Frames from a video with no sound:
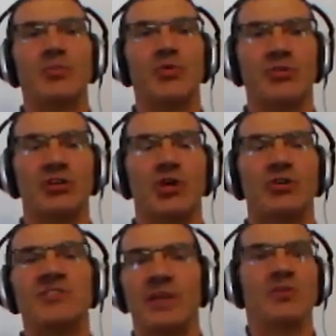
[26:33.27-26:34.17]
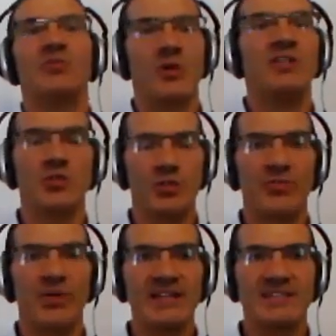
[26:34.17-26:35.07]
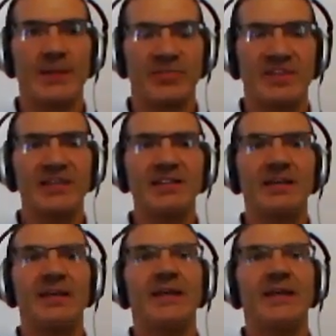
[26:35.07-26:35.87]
important concept, because once you embrace something,